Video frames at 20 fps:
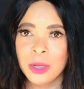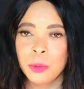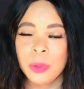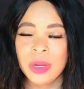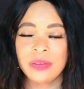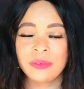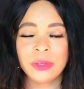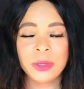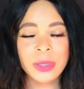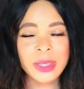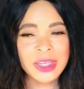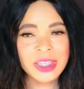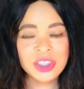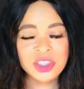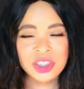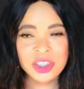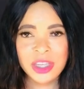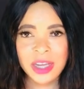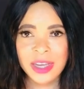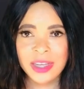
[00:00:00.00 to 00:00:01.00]
whenever you
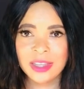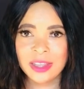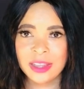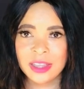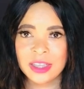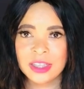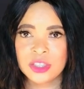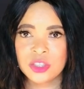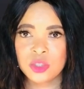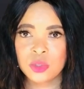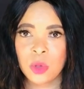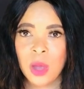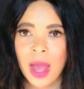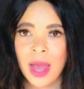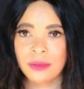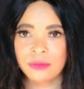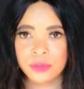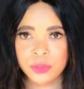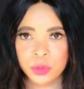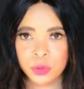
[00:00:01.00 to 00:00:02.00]
initiate things, you
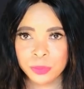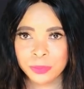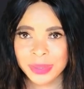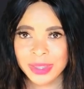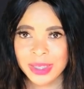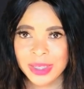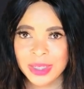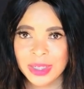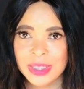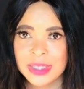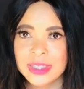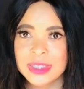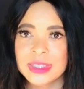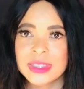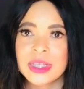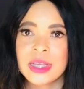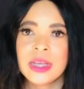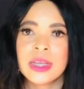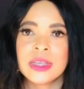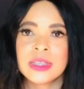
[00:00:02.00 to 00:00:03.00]
have new
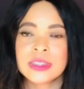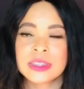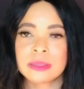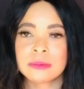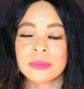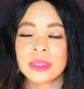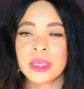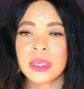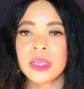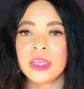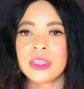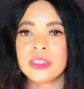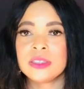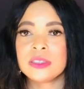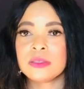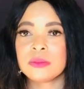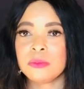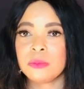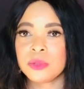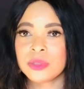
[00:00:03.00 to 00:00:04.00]
beginnings. Something
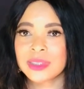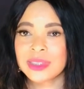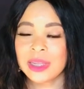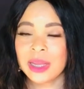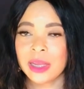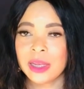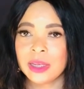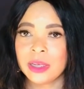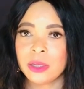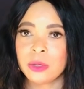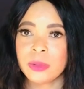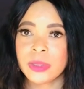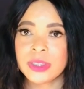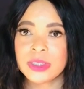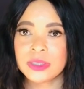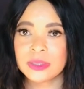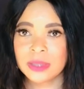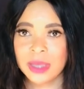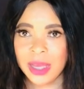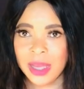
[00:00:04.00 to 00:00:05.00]
is most likely going
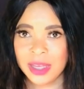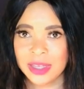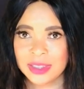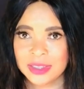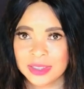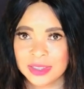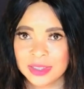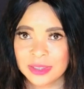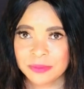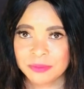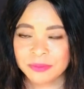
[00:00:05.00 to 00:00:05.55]
to end.